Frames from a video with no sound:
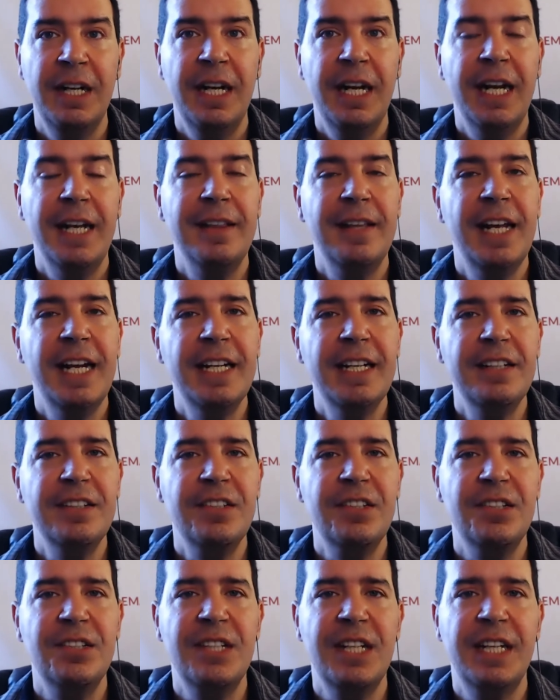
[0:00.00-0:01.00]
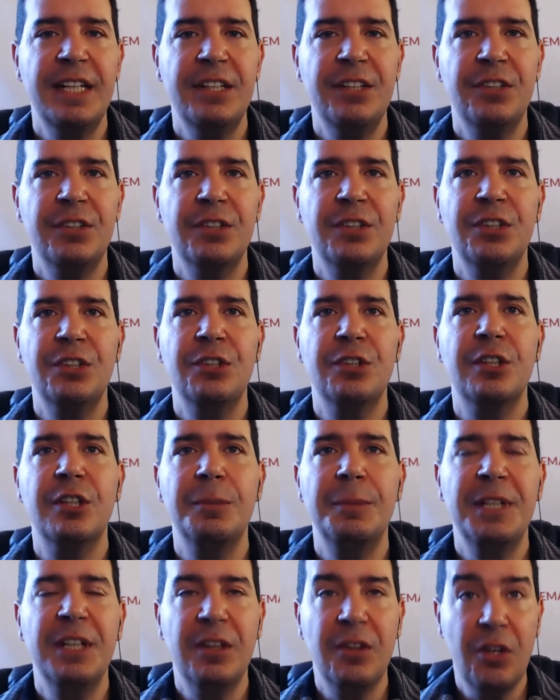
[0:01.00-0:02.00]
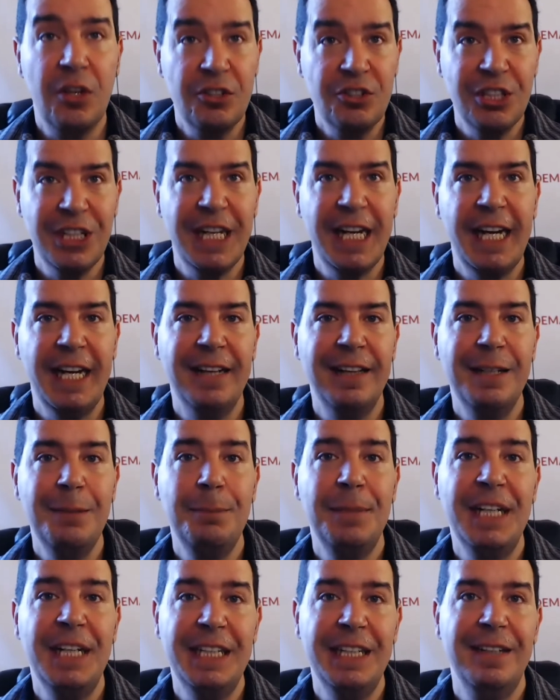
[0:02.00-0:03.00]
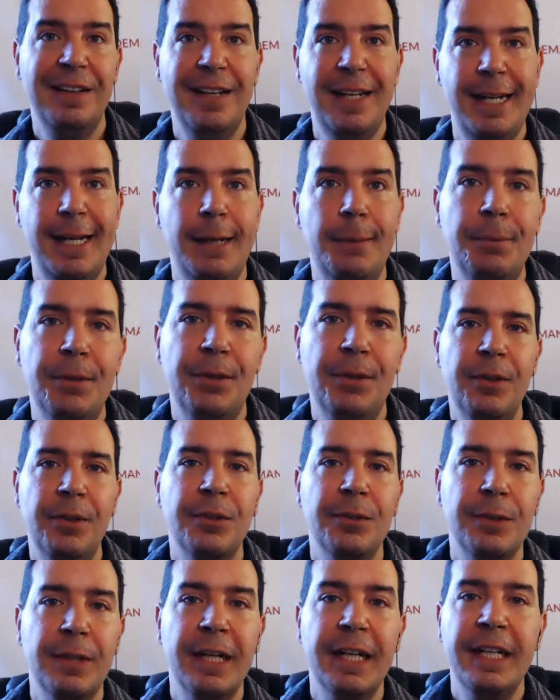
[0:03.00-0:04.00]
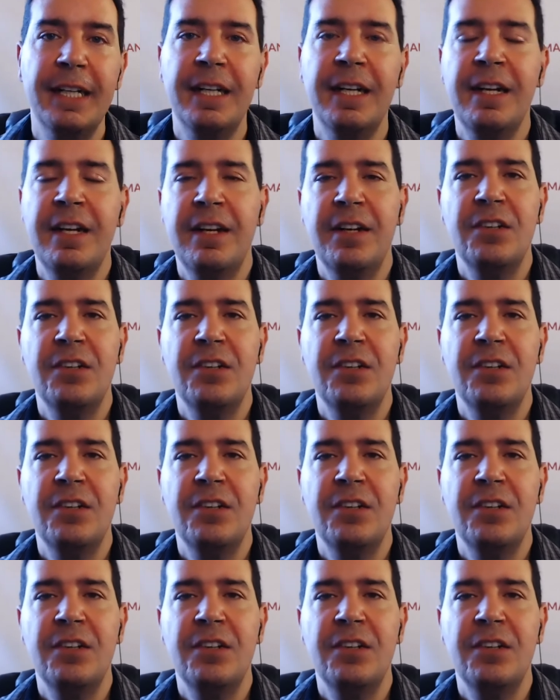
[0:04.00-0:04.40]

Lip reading: and that is that you're going to be launching Hanley Media Lab, right? Yeah.